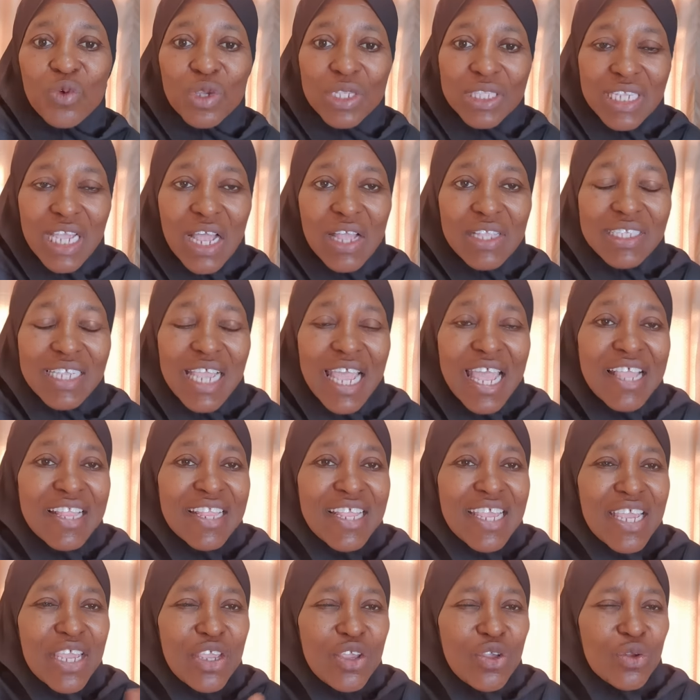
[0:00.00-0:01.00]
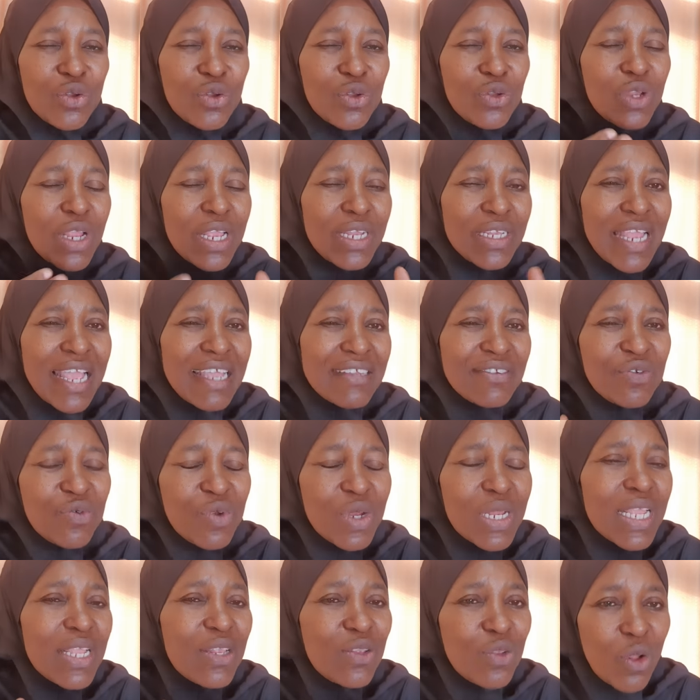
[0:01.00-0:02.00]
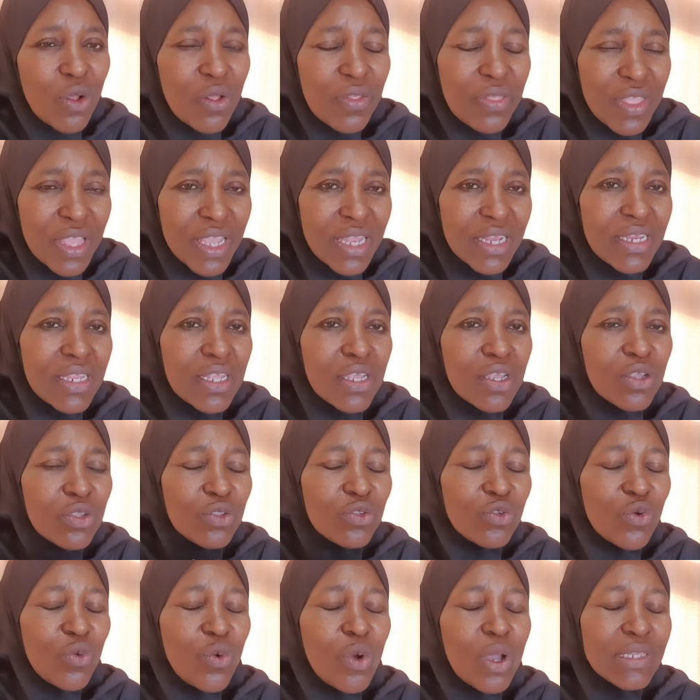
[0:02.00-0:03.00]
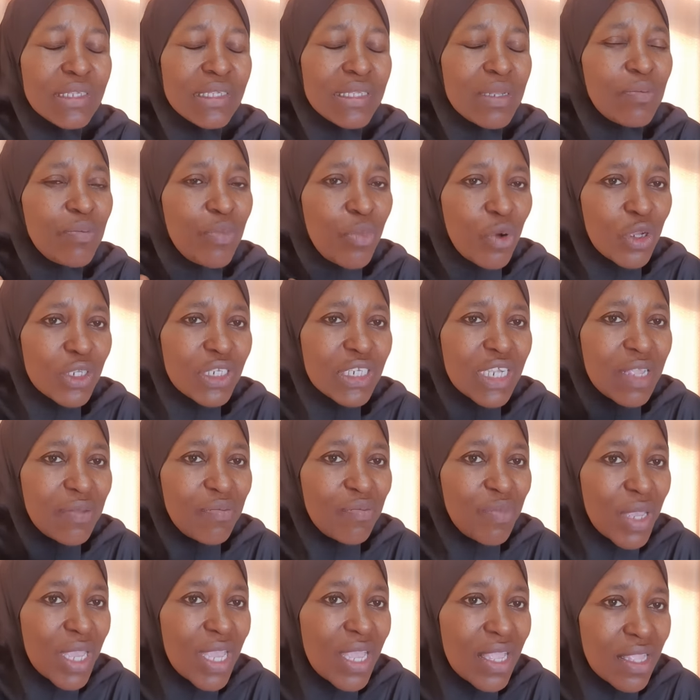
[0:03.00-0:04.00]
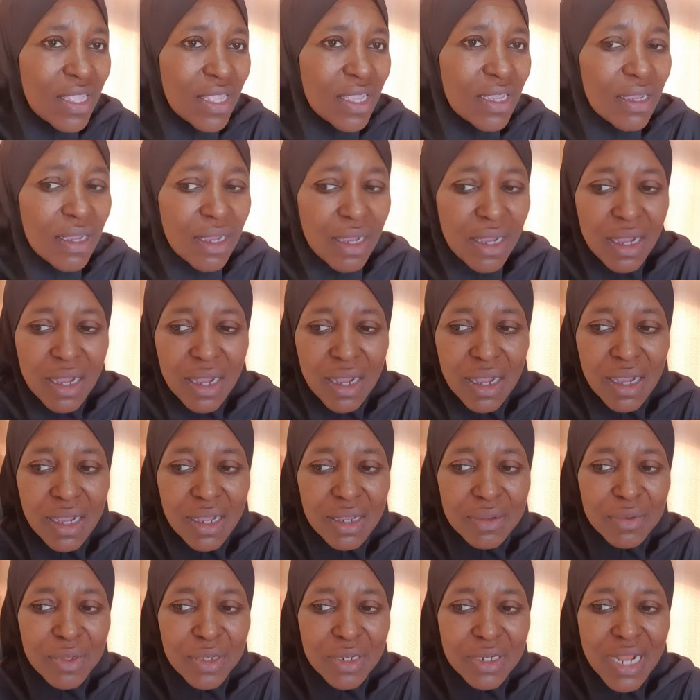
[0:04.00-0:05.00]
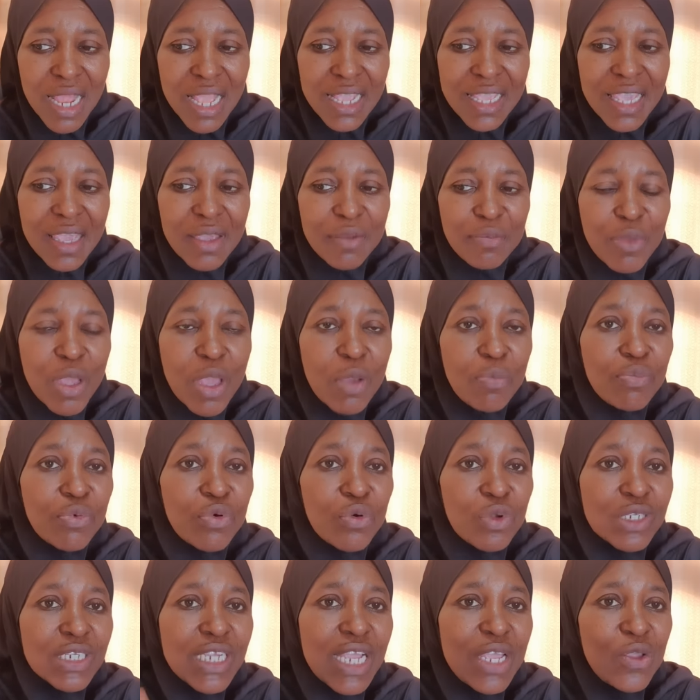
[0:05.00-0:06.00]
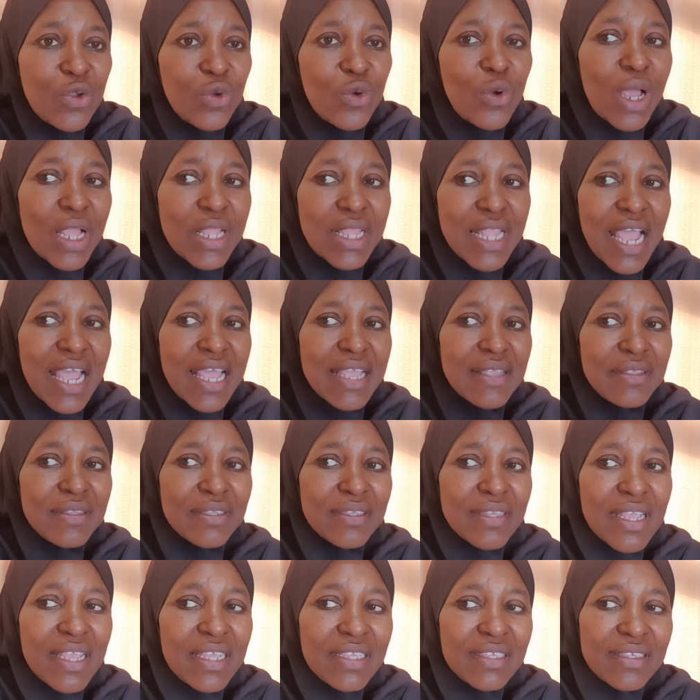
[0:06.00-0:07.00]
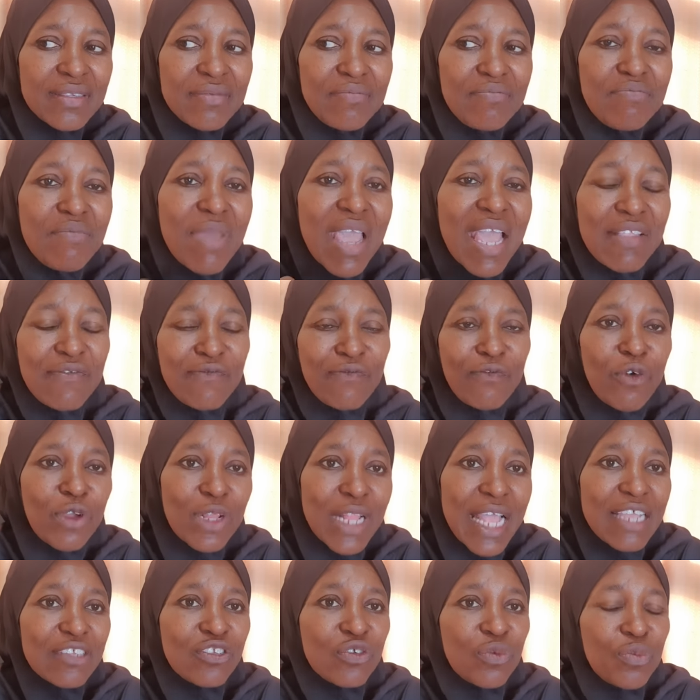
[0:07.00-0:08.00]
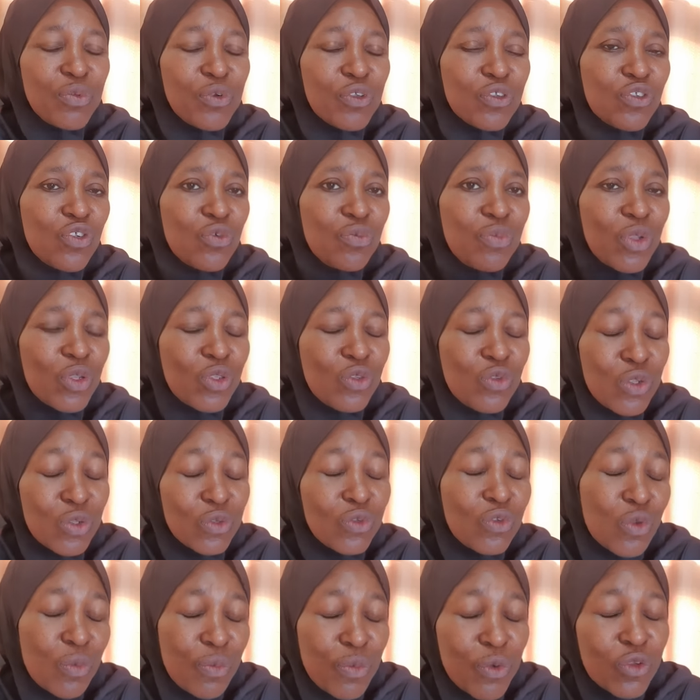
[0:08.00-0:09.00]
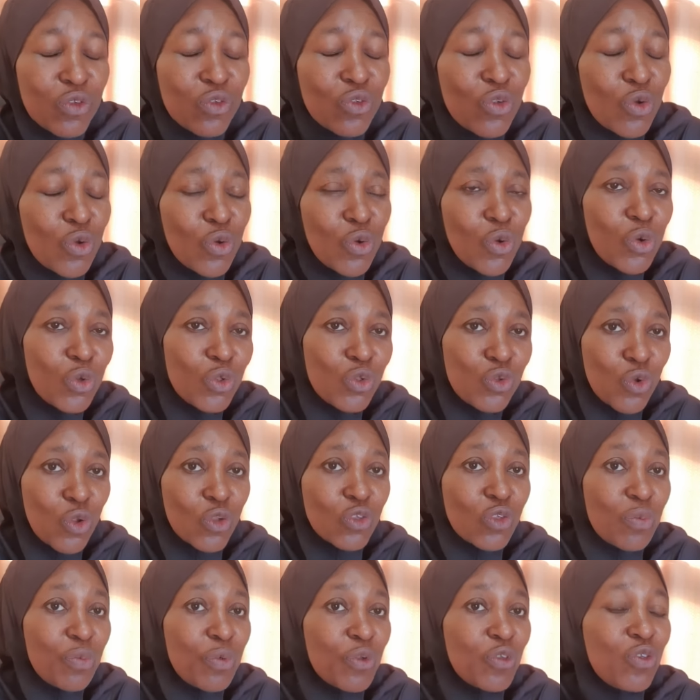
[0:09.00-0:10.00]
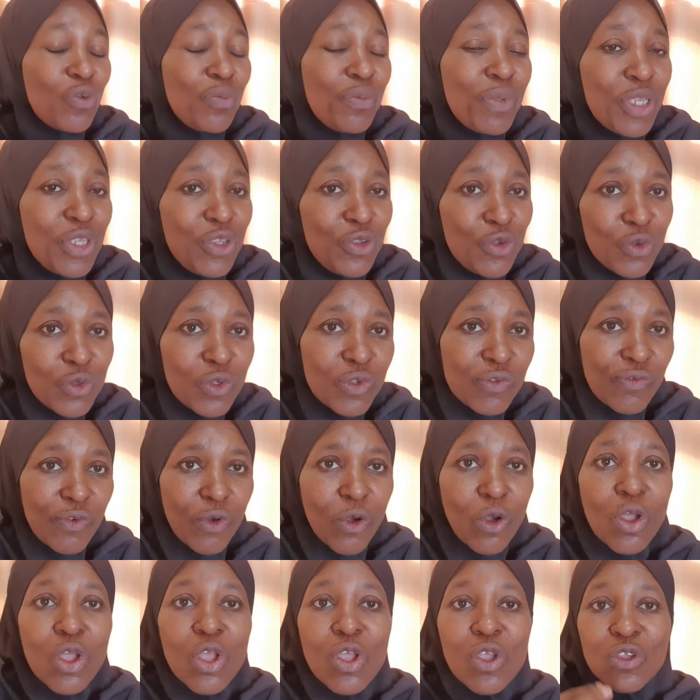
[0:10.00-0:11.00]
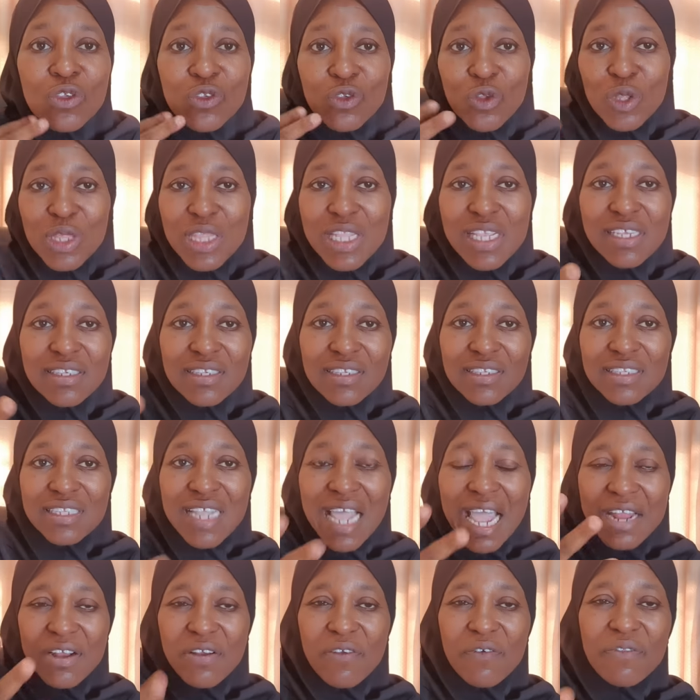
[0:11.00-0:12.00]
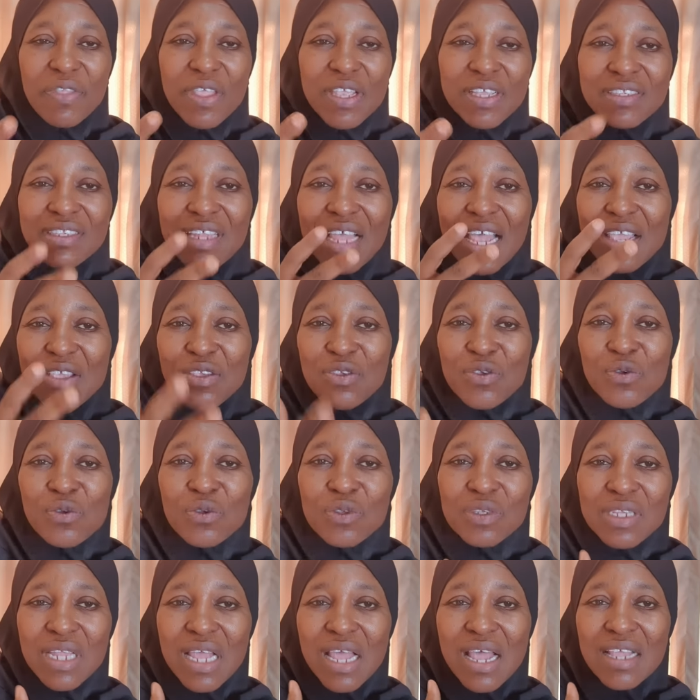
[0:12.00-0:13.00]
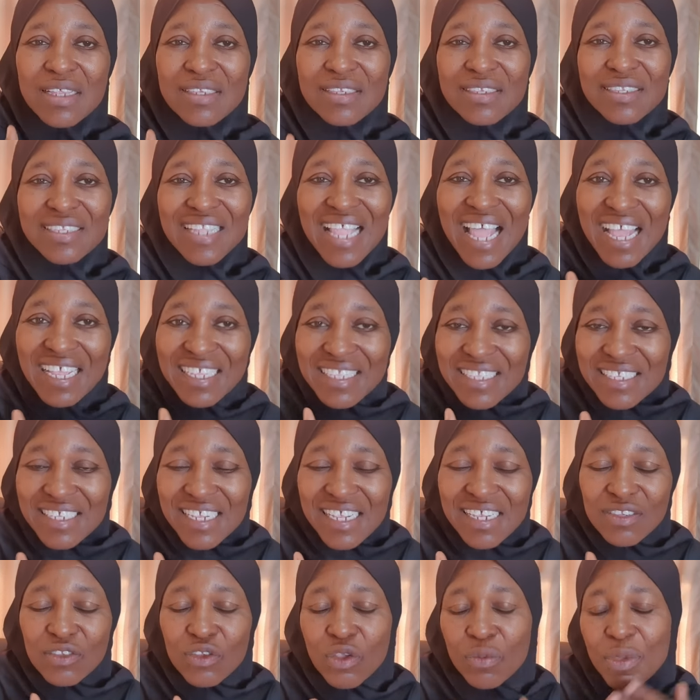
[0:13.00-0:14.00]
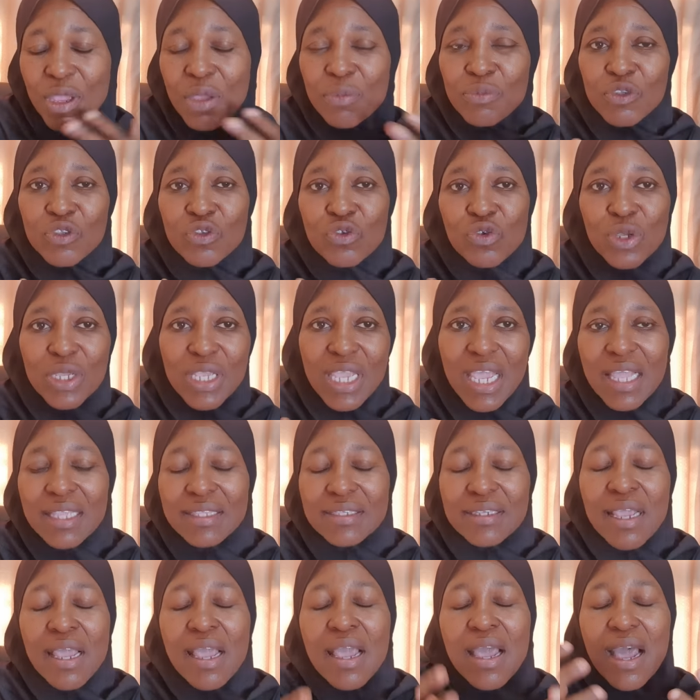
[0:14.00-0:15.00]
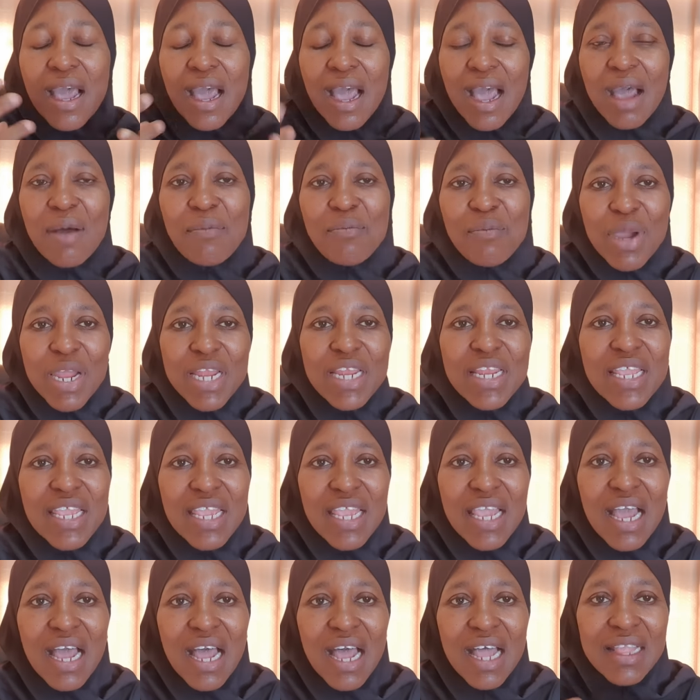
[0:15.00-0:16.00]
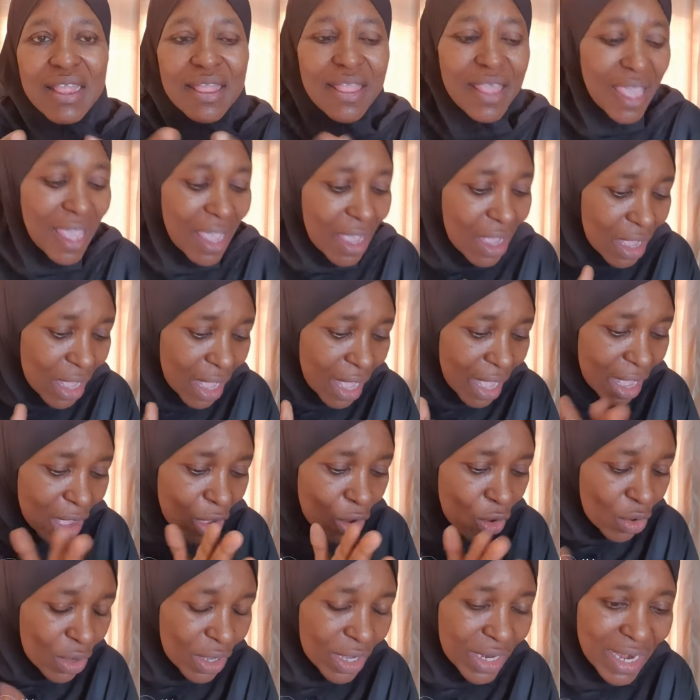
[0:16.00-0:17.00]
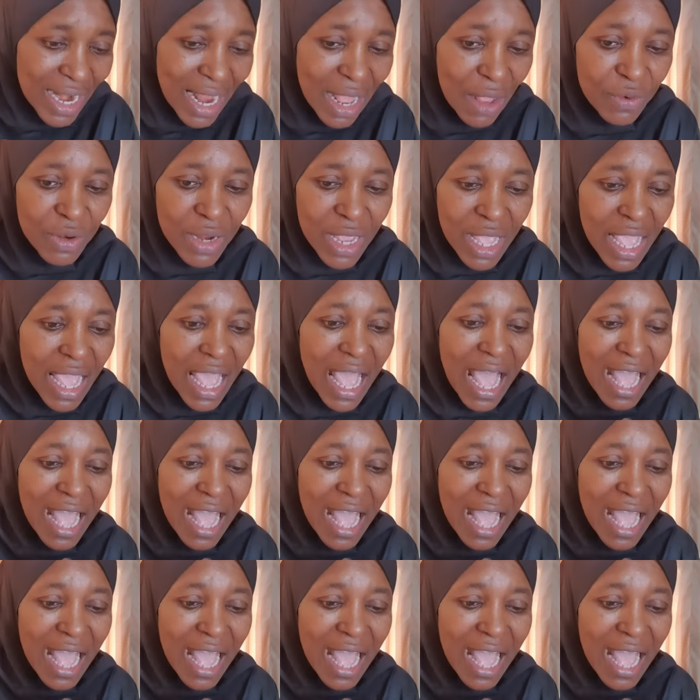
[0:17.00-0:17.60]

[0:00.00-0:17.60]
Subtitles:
without any, there's really nothing towards the budget being like a project you that it's made for, that it's supposed to be supposed to go to or supposed to be used for. So these kind of things are used as tactics to be able to get money there on ground.